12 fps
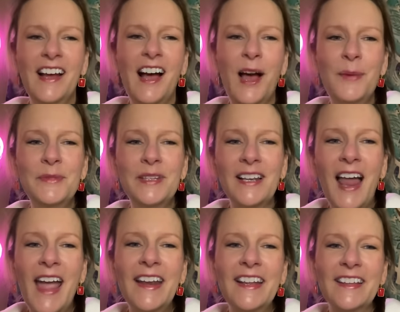I'm
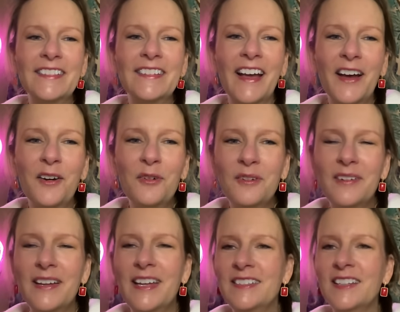delighted though.
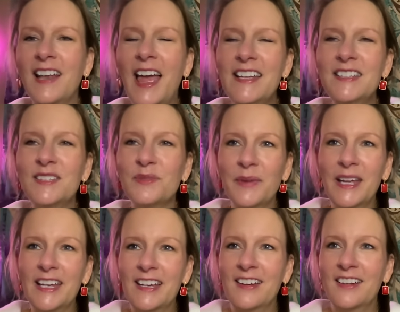It delights
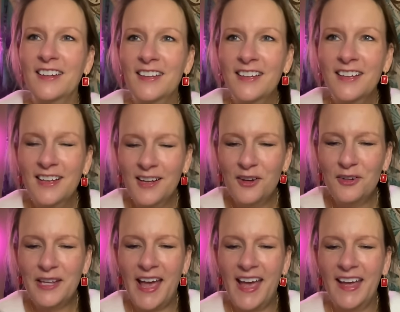me.
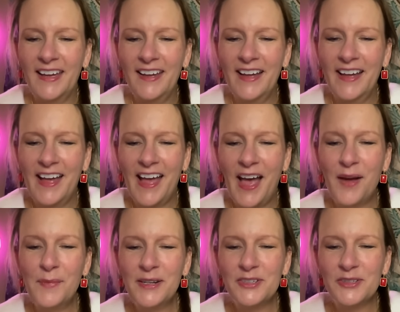Okay. How
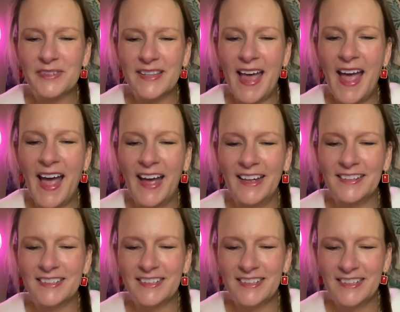much is
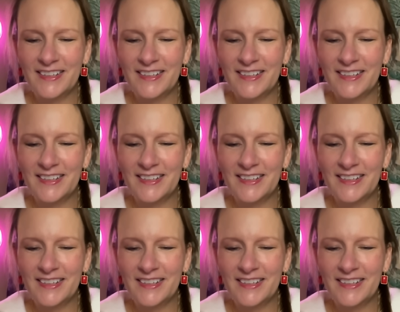that?